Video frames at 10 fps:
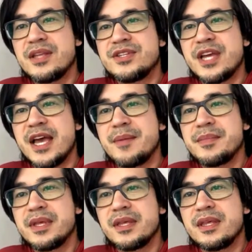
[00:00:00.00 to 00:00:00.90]

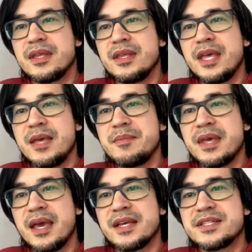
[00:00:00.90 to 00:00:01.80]
Jam
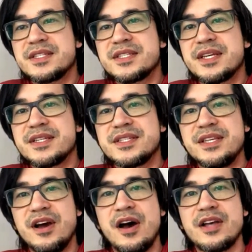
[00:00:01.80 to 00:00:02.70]
Gamecast says
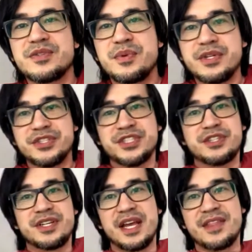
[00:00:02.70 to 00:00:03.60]
the Oswald
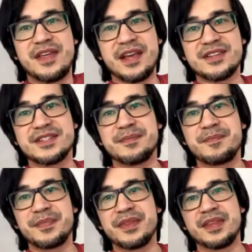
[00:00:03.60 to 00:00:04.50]
shirt. Yeah, thanks.
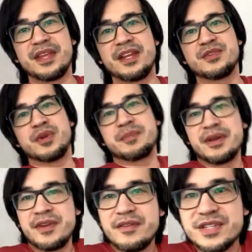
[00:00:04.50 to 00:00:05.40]
It is one of my
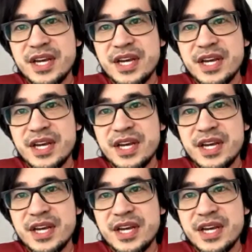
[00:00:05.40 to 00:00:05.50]
favorites.